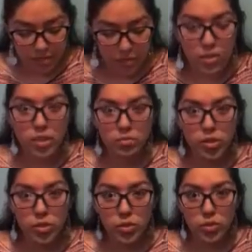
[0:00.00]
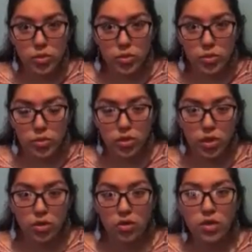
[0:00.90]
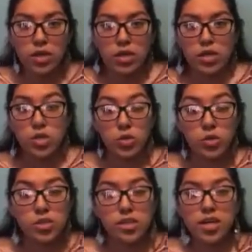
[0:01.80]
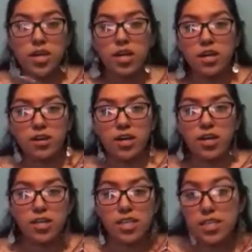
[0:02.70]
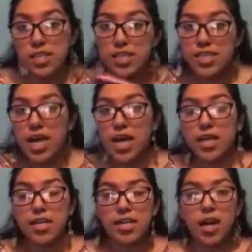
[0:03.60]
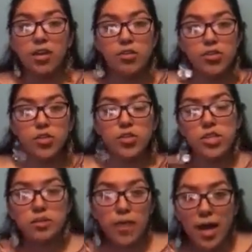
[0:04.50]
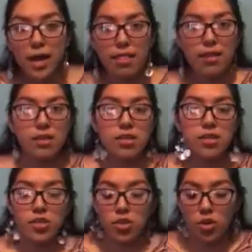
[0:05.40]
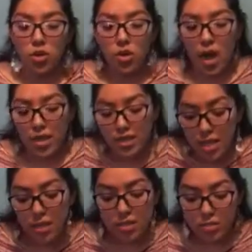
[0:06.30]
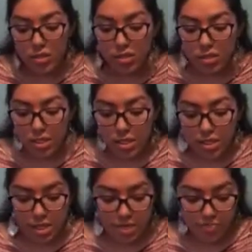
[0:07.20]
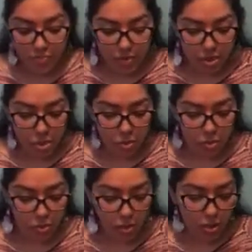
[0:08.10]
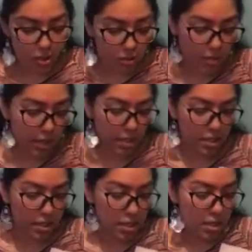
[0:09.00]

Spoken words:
for them to use their artistic side, also using math. So I thought it was a good idea to incorporate